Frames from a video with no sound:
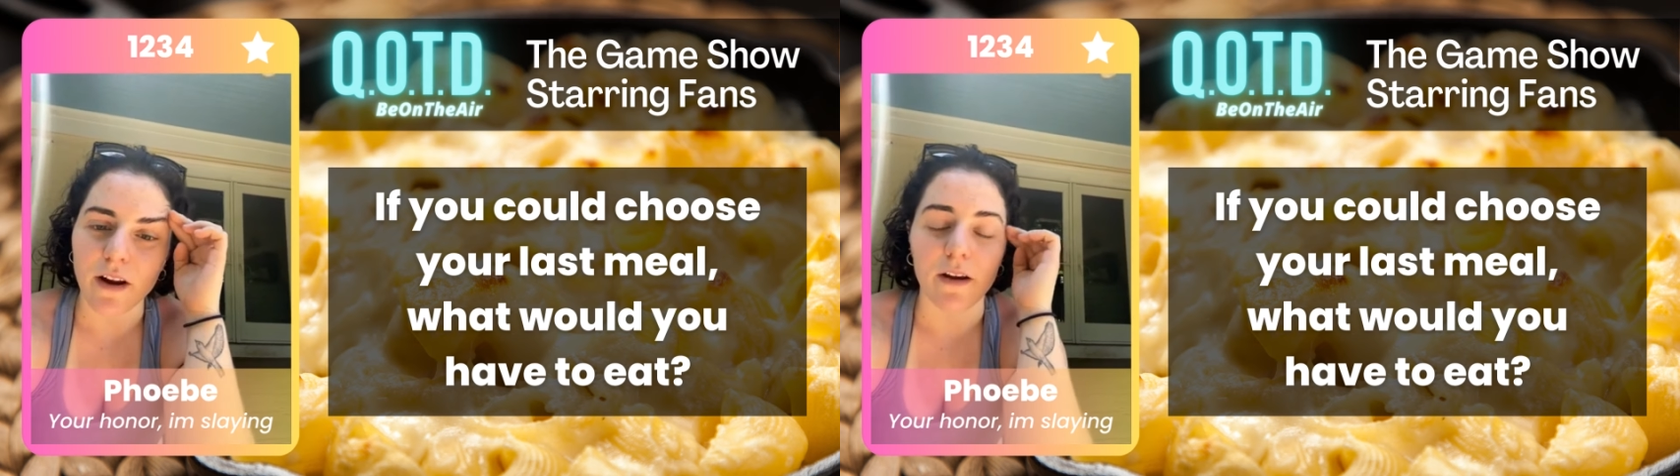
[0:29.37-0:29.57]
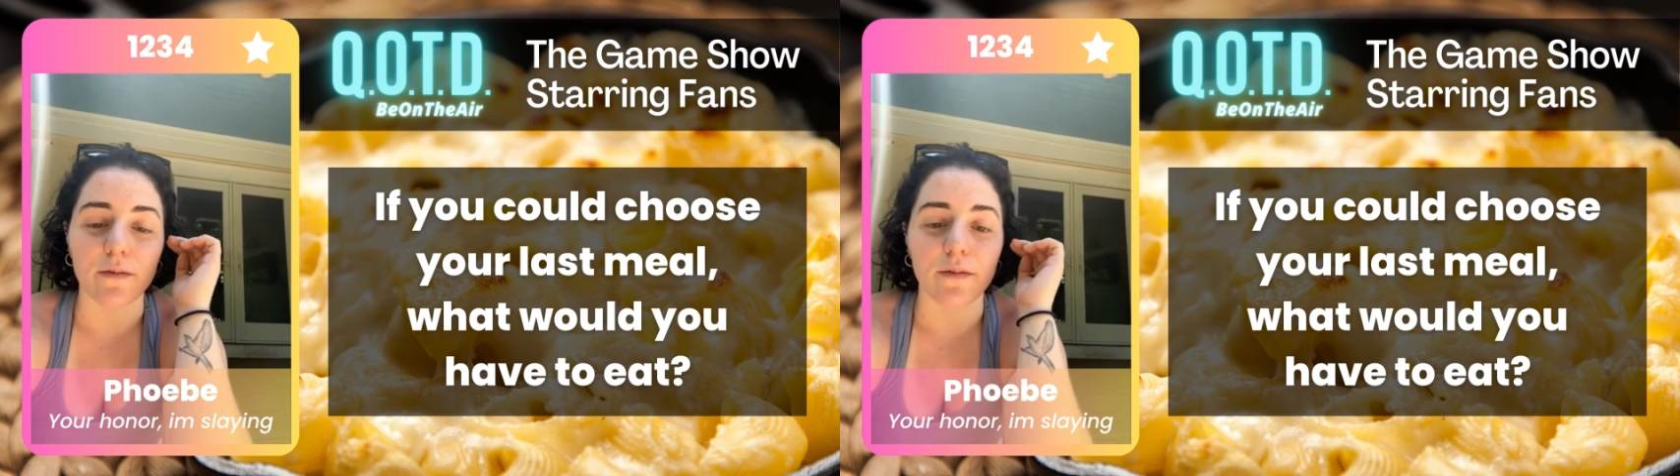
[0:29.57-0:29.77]

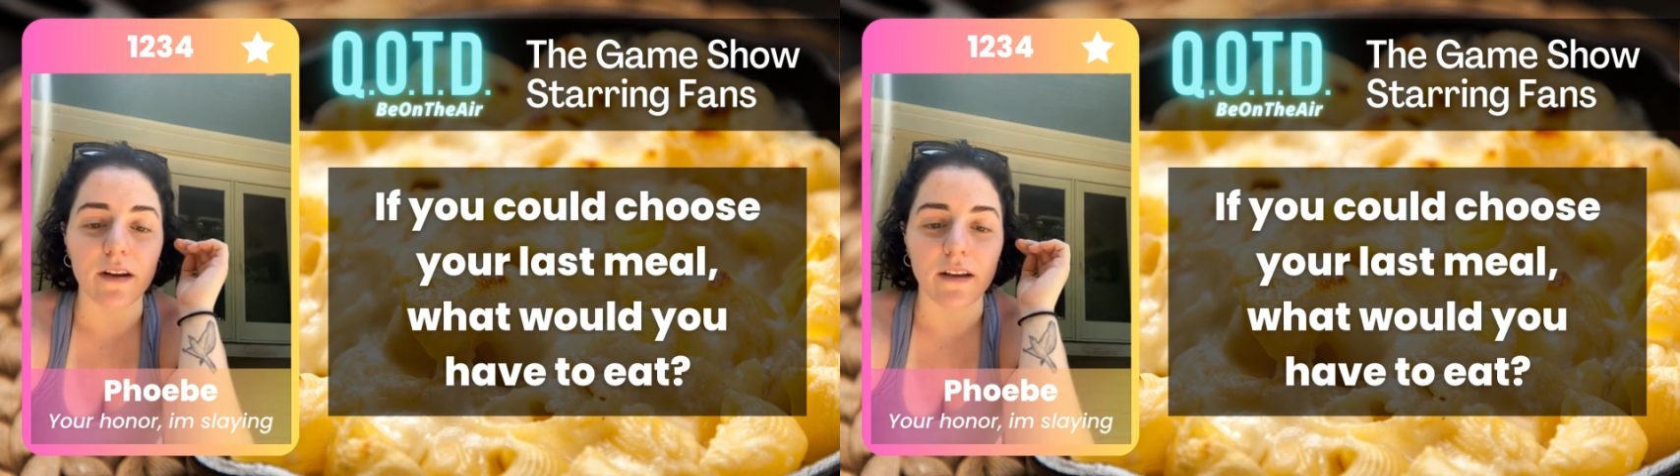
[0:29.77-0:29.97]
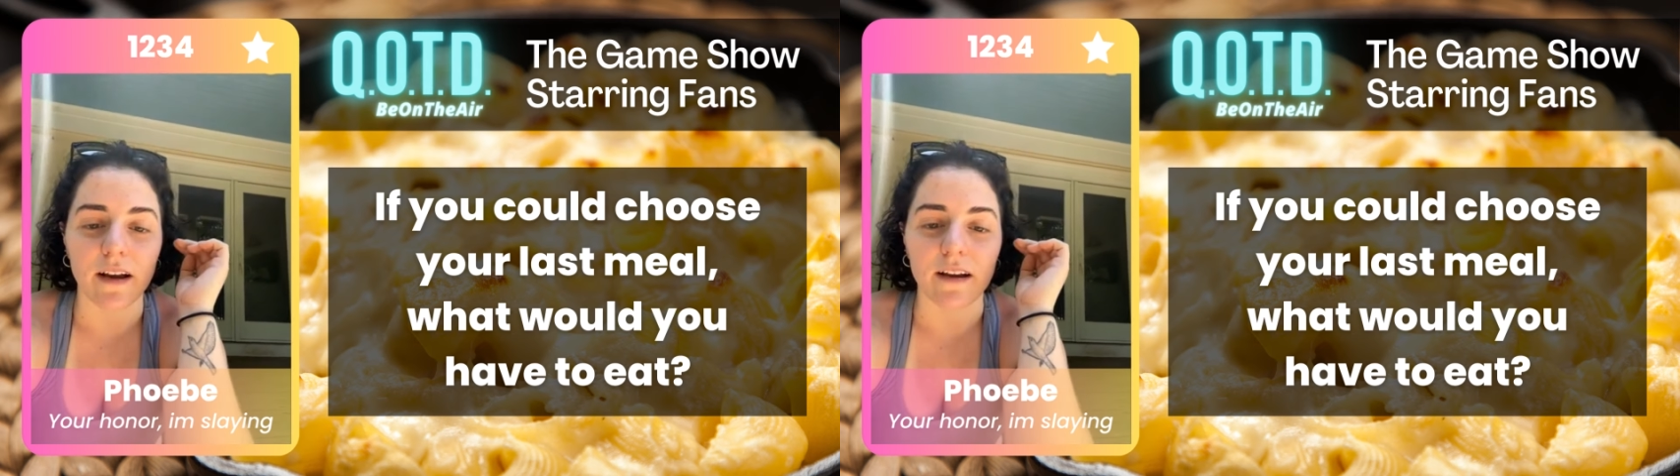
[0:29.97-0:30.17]
I
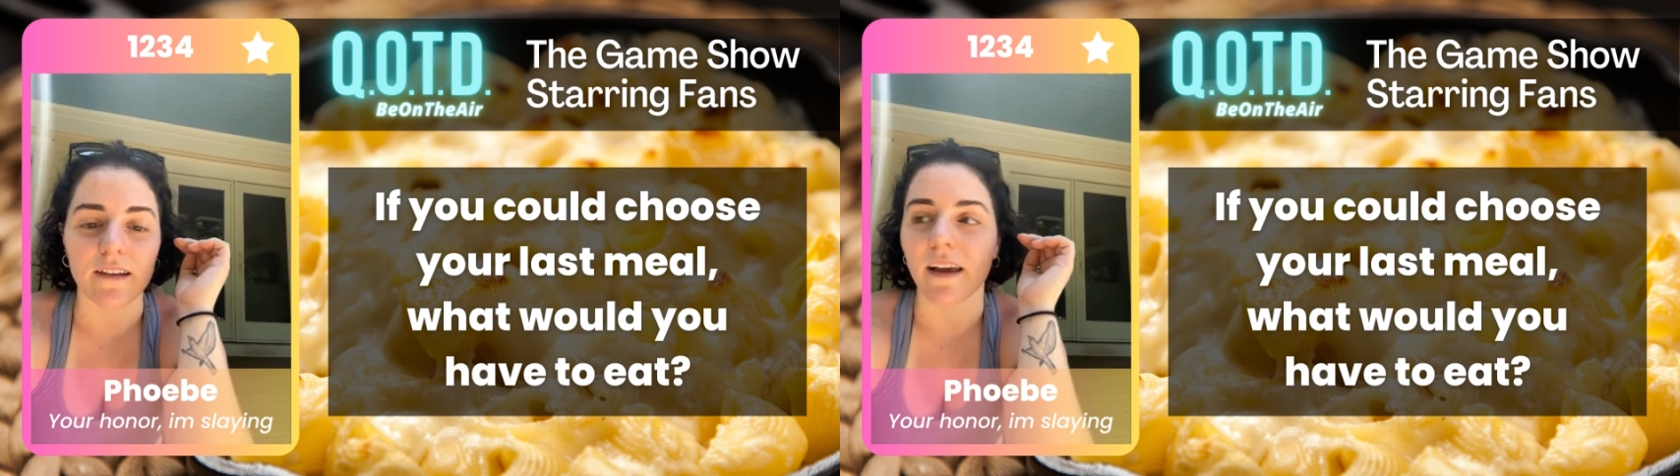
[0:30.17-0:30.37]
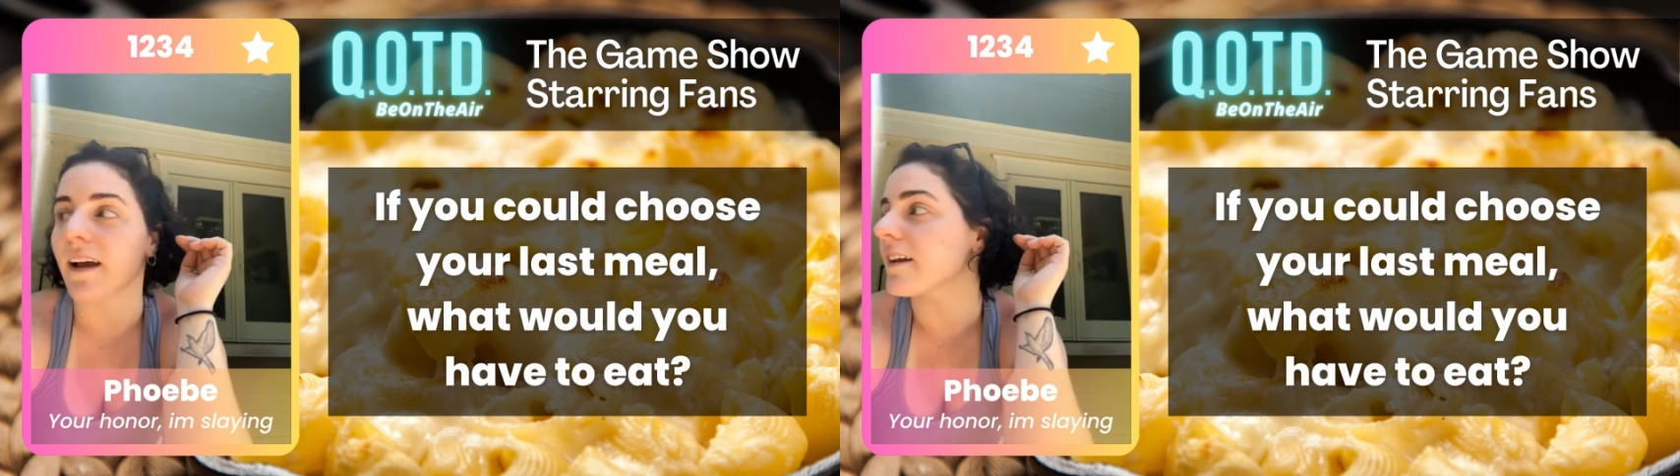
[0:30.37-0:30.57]
realized
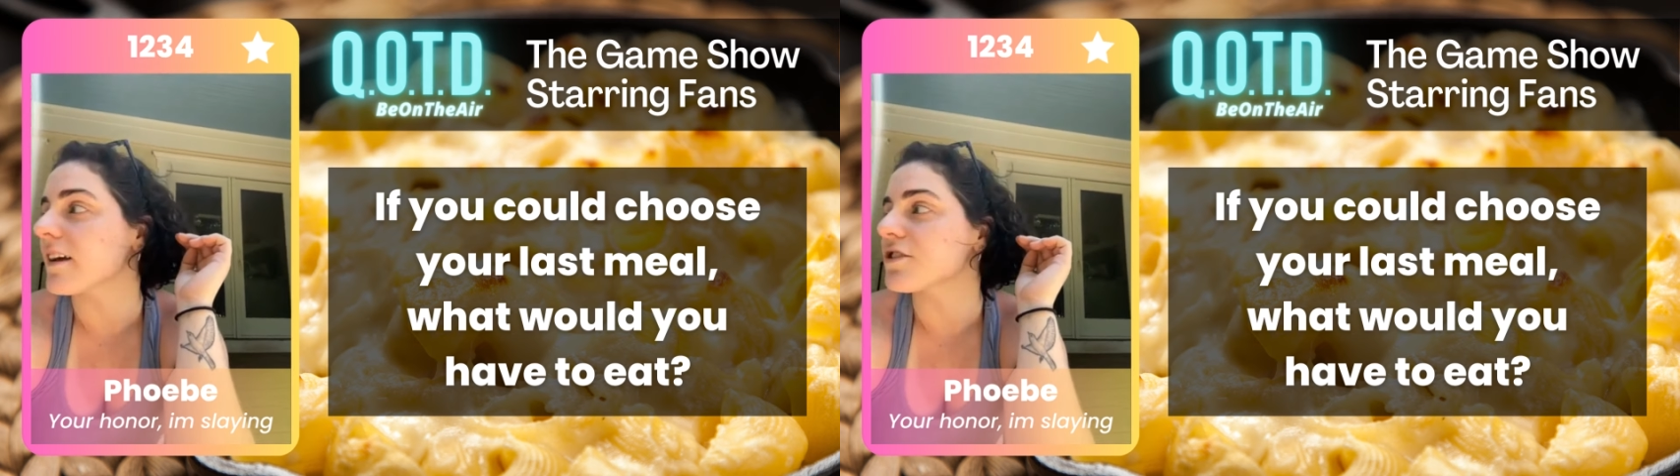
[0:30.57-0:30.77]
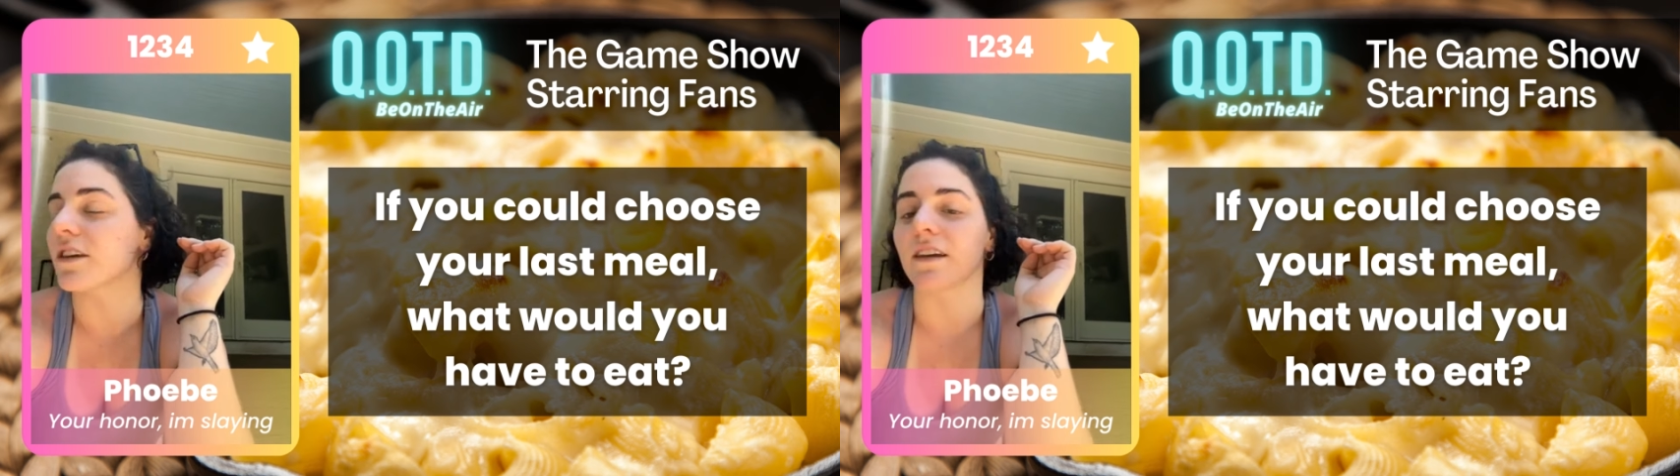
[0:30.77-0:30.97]
that I can
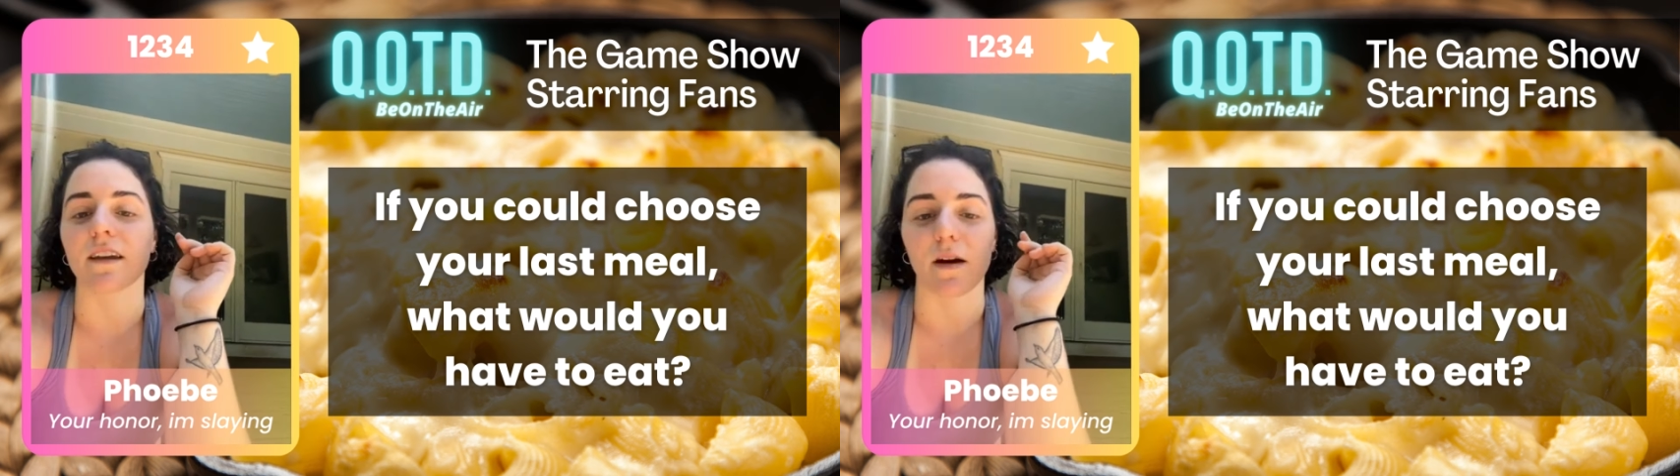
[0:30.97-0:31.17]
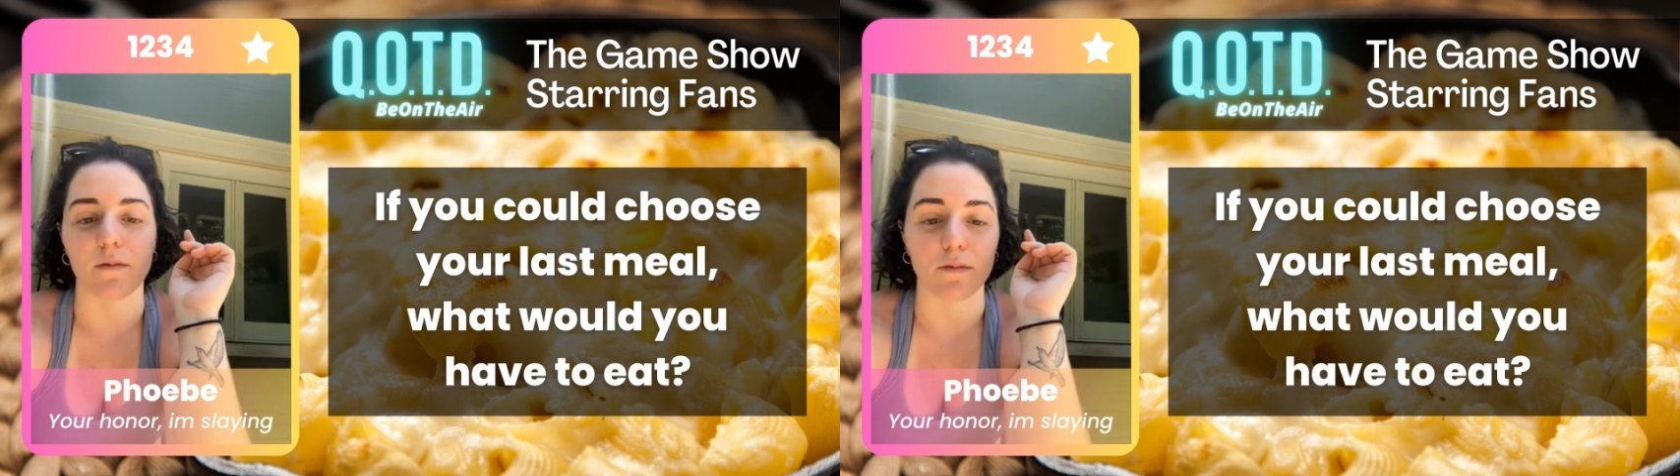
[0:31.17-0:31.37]
actually
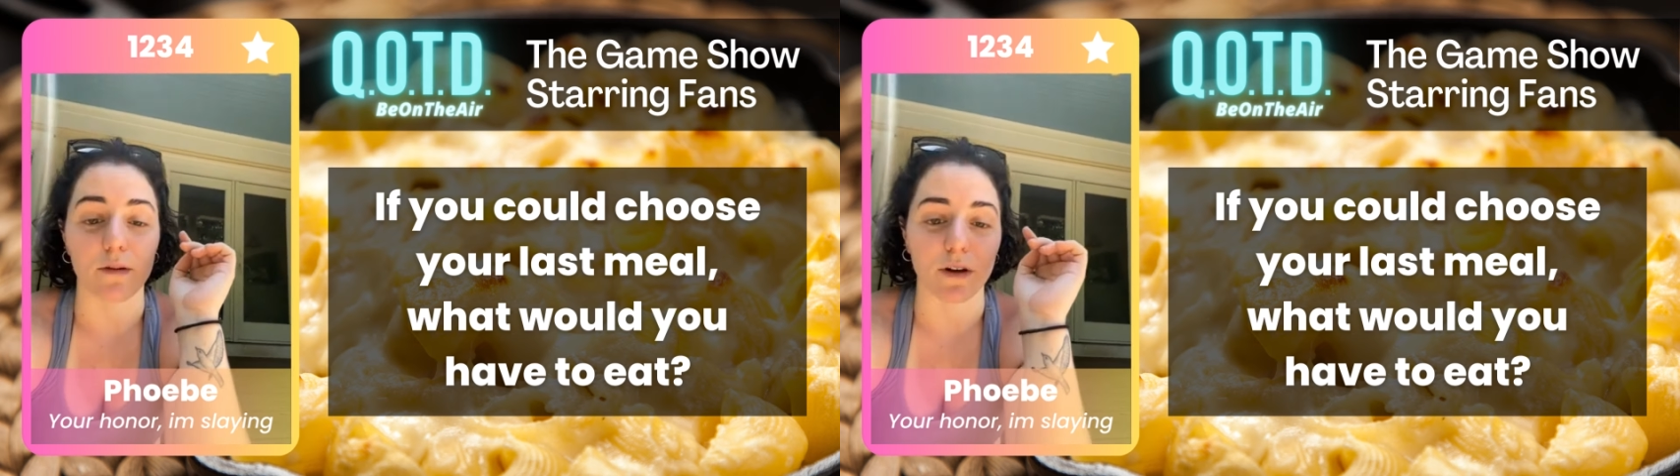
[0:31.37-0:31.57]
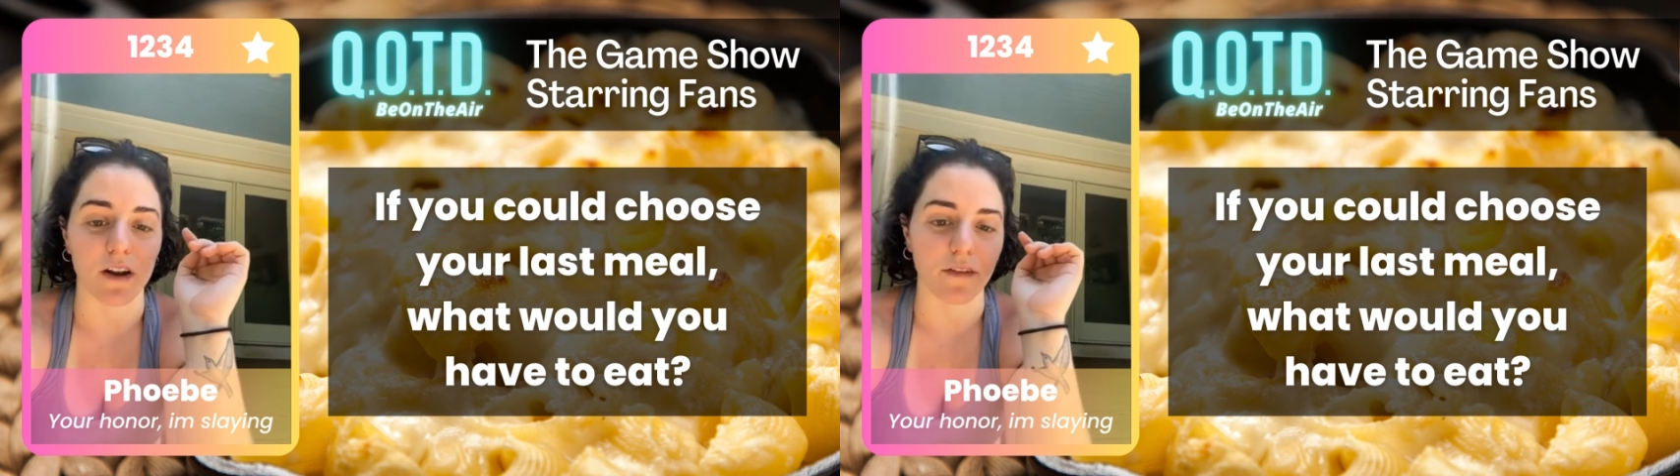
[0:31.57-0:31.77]
get
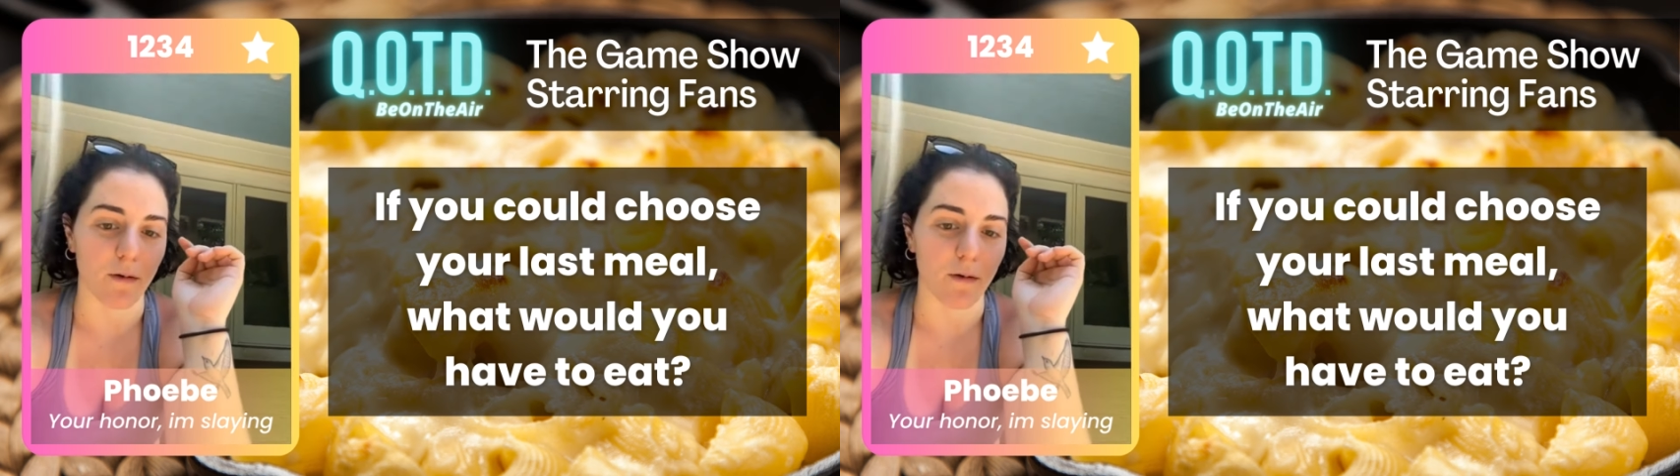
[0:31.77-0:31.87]
whatever